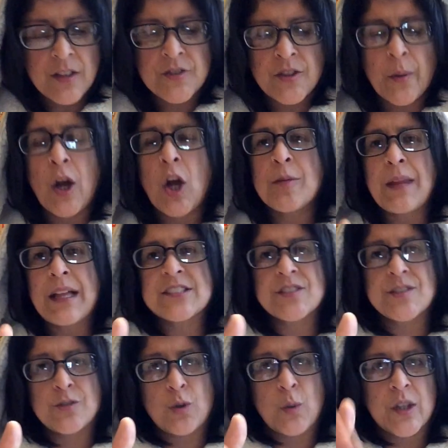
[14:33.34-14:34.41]
So I hope that
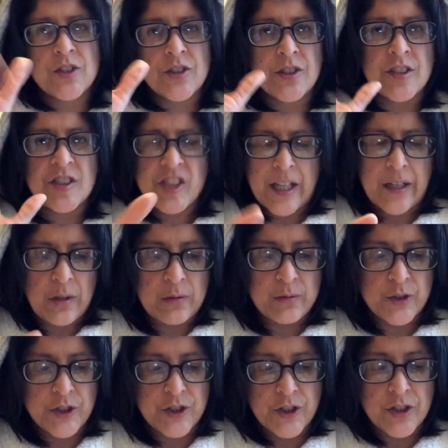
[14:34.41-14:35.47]
answers your question and shout
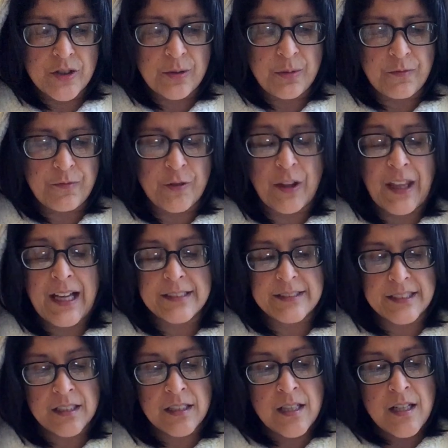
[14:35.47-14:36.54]
out to you for that.